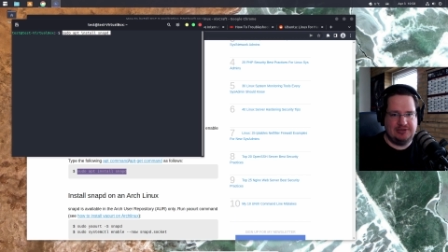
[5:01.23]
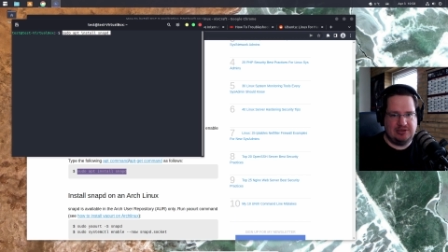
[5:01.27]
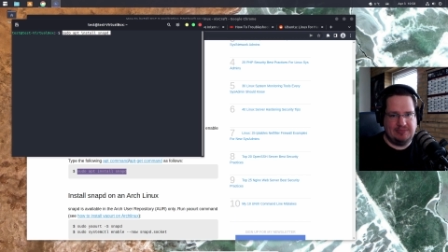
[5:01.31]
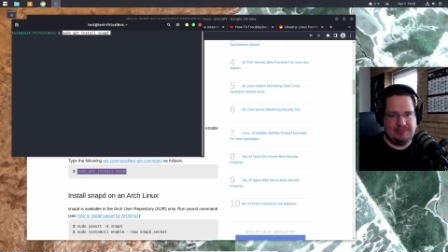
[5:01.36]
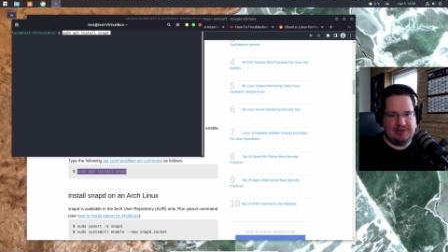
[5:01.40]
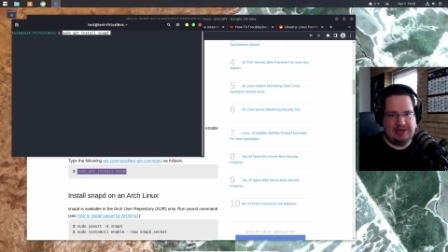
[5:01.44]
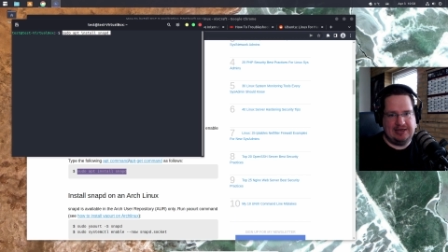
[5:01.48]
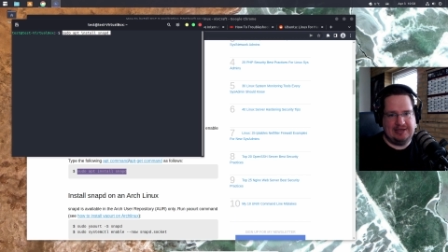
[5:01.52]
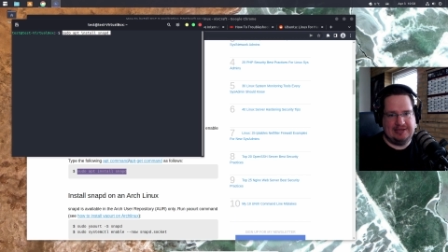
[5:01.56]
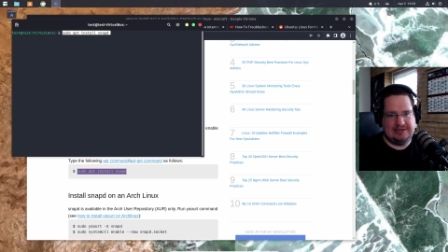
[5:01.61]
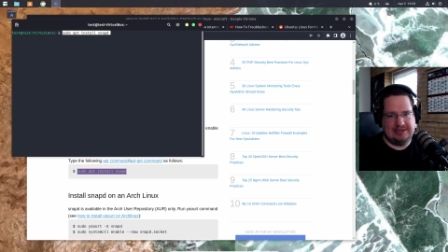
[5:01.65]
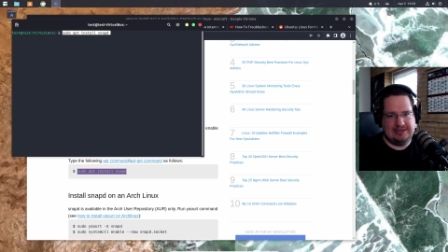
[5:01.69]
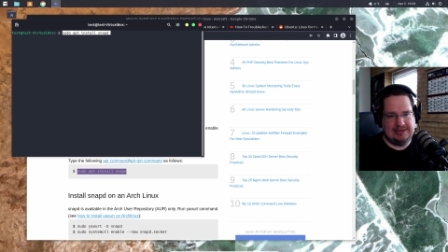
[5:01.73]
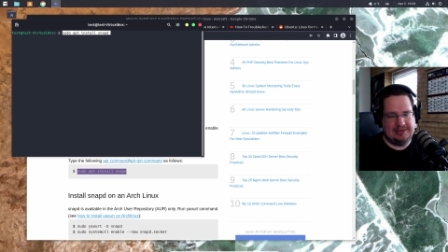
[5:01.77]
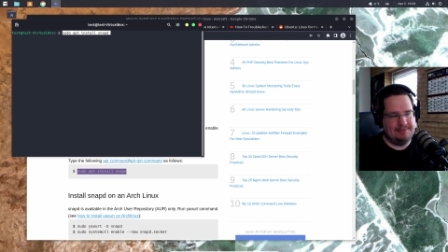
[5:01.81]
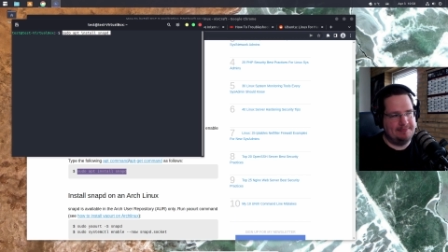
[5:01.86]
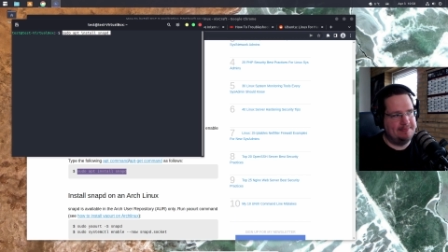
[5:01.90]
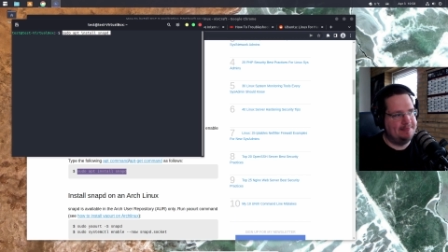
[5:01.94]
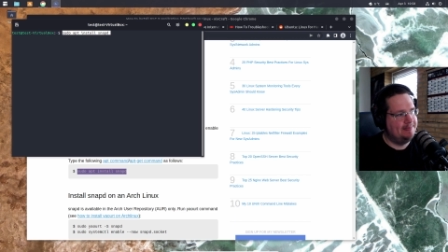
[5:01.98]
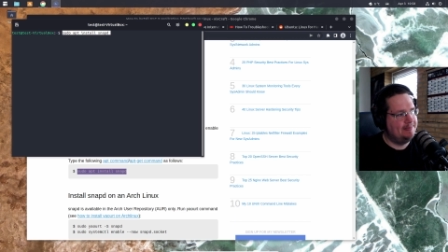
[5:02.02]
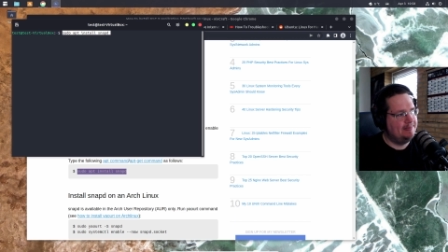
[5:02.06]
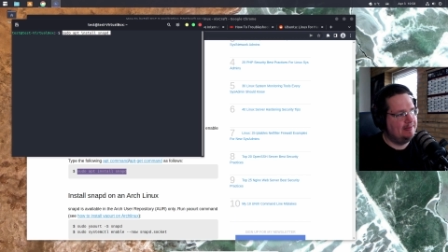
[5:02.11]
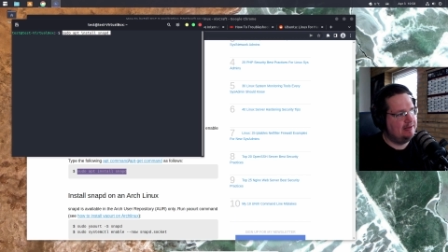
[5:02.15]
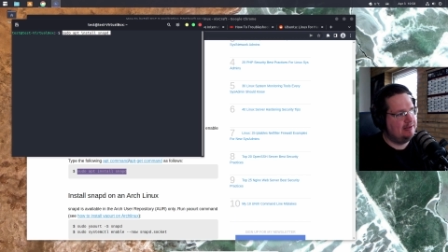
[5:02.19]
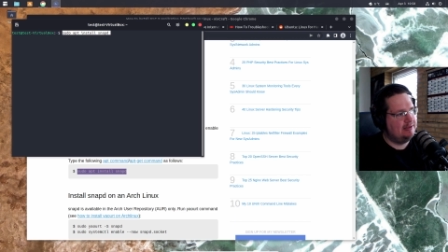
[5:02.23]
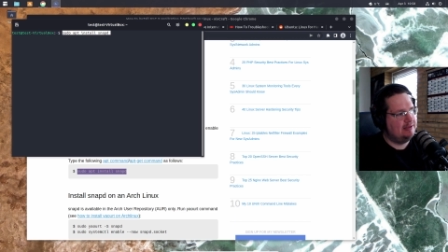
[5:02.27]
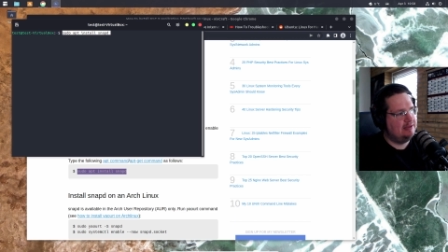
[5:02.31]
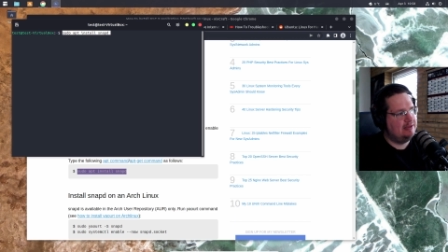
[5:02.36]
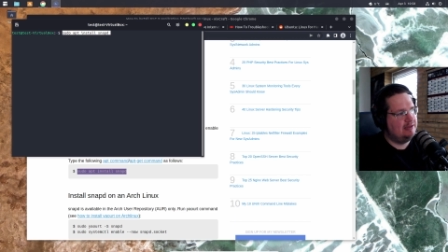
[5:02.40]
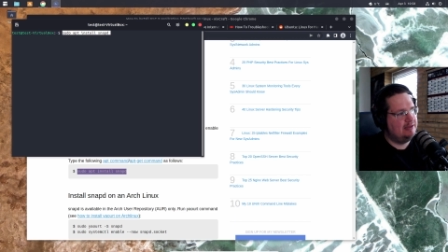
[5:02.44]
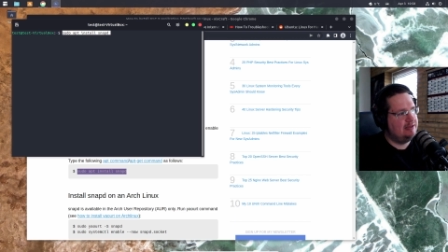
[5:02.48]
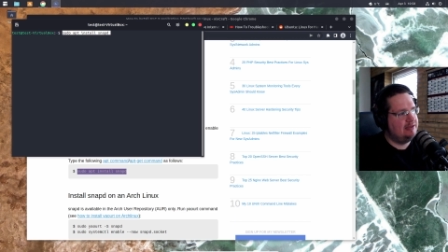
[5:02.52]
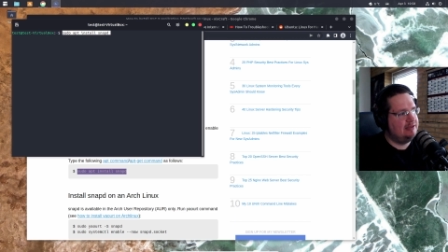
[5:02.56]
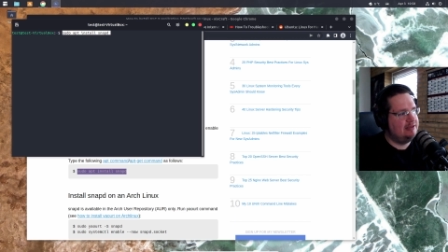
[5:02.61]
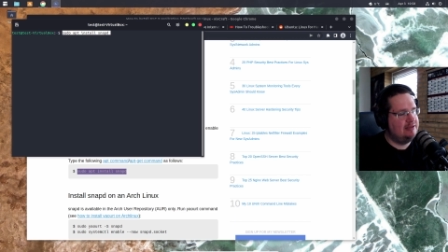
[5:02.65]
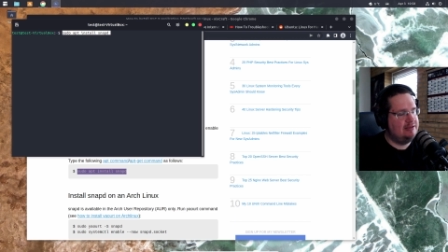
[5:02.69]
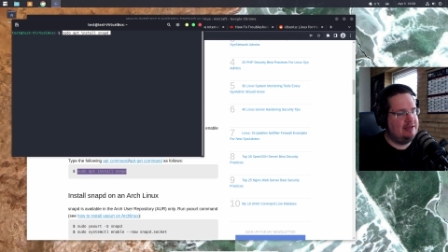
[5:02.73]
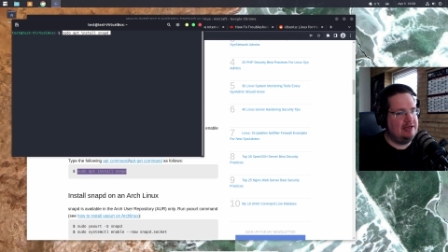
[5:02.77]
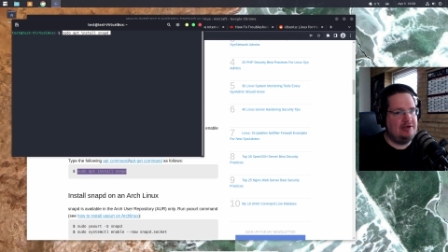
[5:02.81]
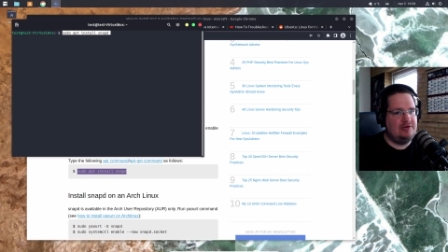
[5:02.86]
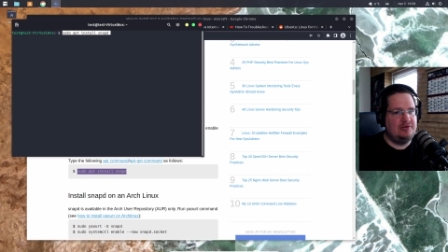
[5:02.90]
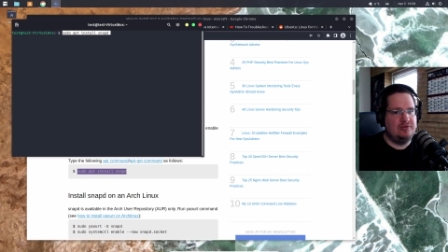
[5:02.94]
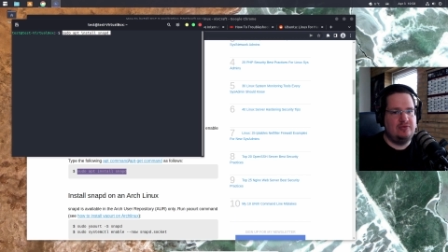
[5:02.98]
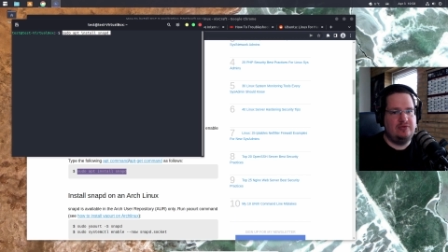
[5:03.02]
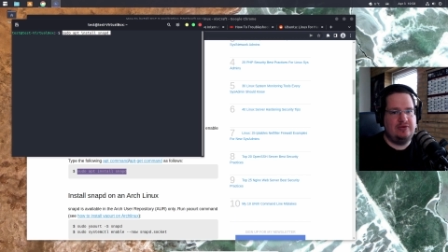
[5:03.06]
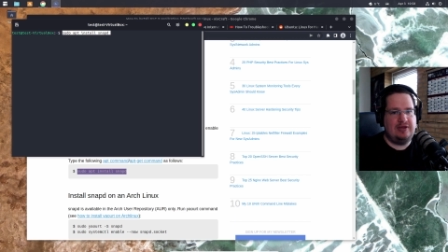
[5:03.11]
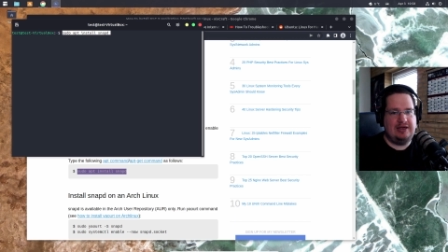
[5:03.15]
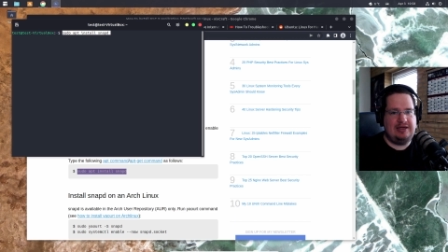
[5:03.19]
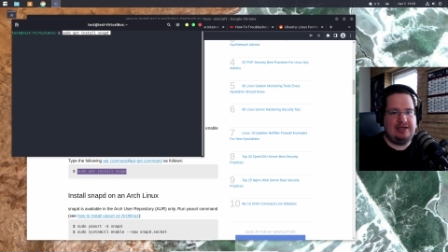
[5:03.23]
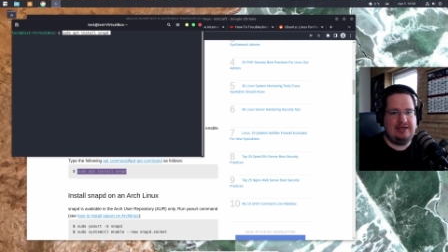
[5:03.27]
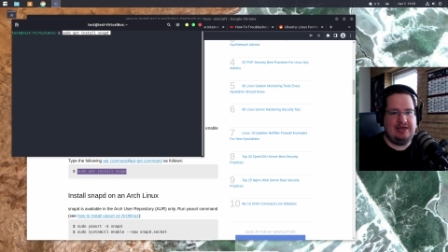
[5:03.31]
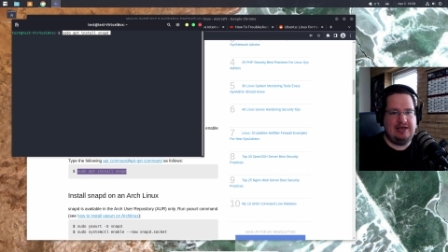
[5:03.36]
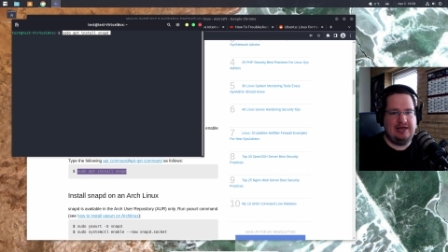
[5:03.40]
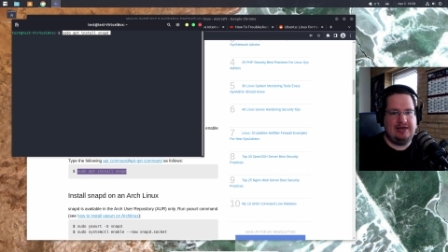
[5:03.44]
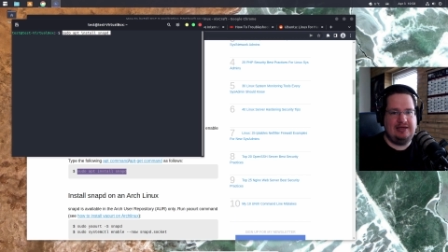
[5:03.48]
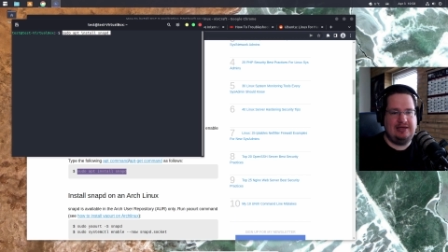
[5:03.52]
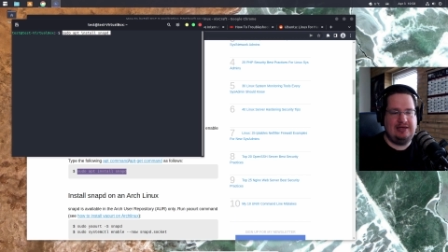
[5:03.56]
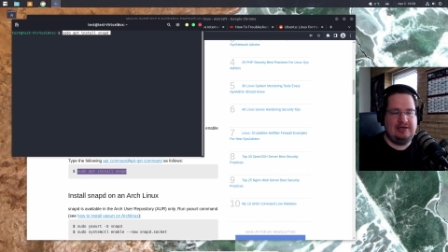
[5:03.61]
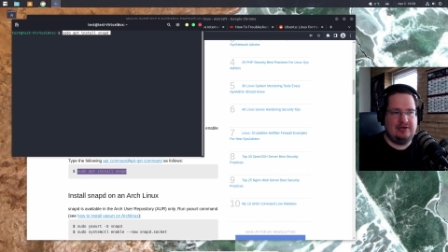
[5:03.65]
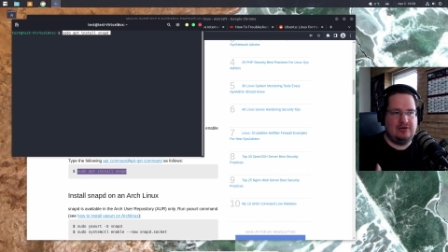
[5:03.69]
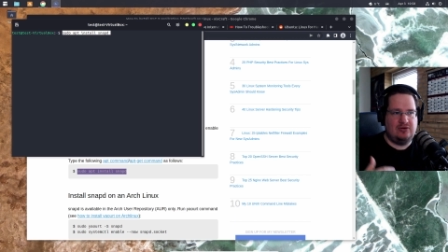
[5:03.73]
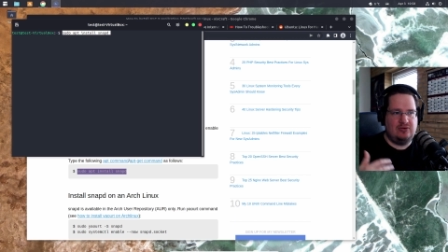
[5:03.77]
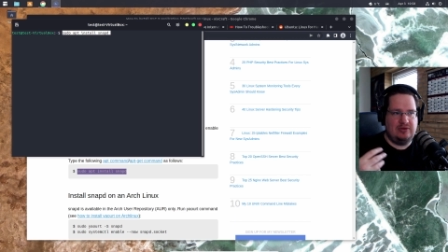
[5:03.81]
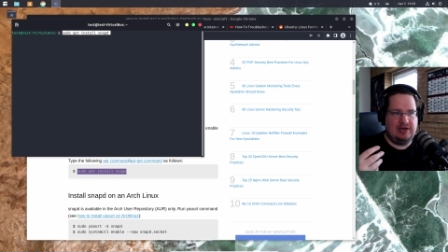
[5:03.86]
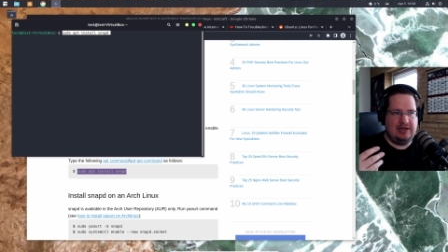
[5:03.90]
commands in. They do that here, and they don't,